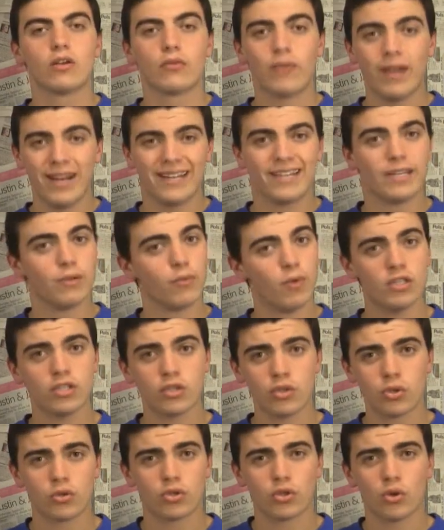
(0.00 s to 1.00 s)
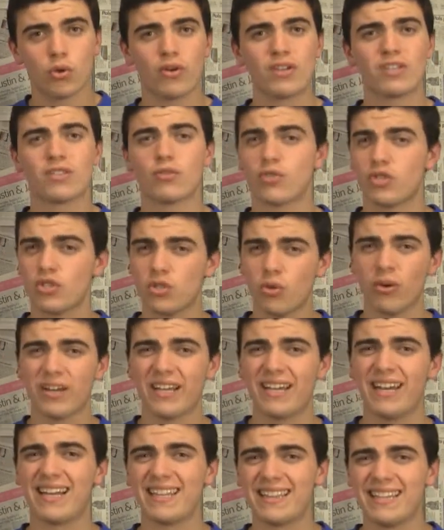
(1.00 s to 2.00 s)
Granted, it was a true story, so the story
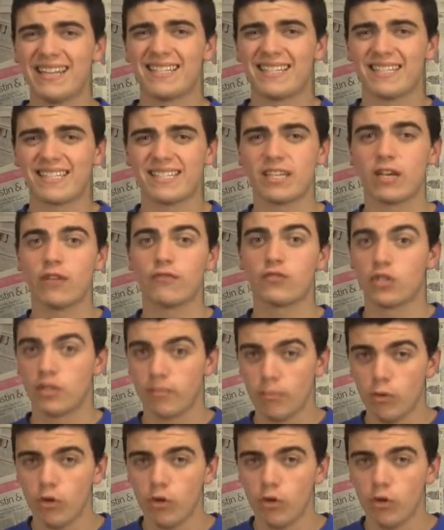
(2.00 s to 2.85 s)
kind of lent itself to the